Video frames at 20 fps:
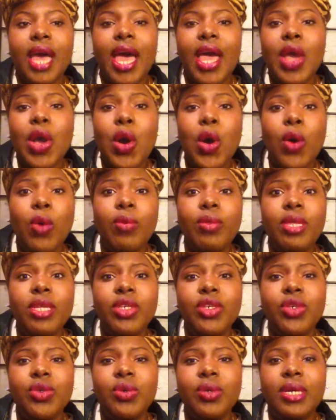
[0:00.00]
I hope
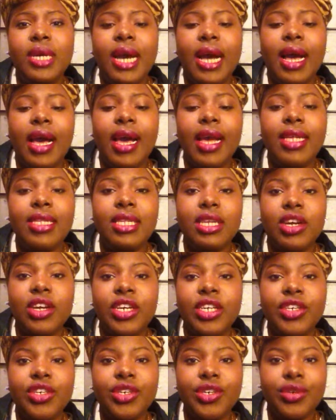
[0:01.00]
that you guys are
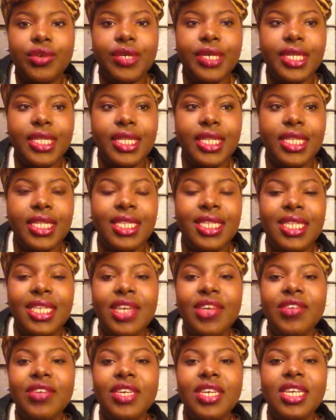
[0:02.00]
enjoying this
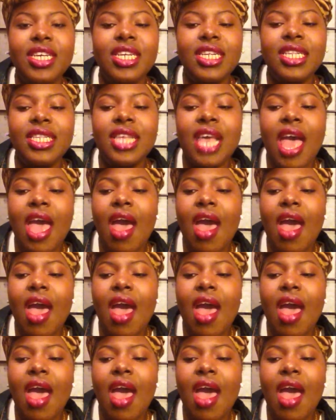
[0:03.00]
series.